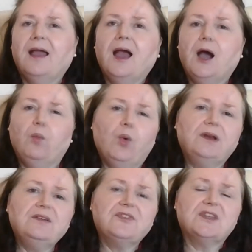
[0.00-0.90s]
And one
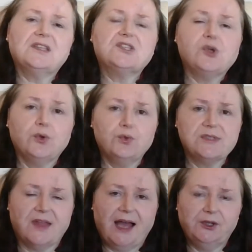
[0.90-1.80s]
of the
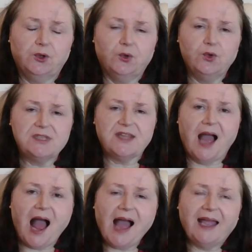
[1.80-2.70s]
tools that I use
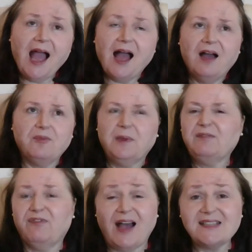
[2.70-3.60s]
that I have been
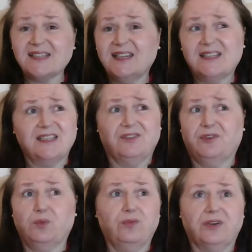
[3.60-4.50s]
fascinated
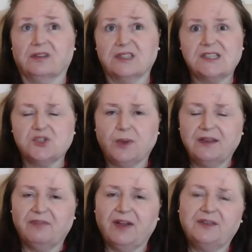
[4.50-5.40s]
for over at least
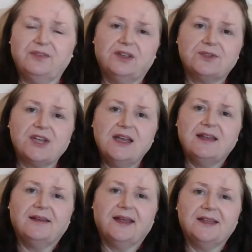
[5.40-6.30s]
25 years
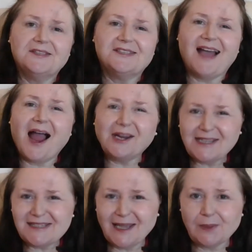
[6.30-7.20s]
is
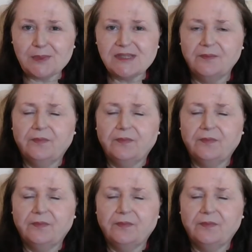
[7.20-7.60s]
archetypes.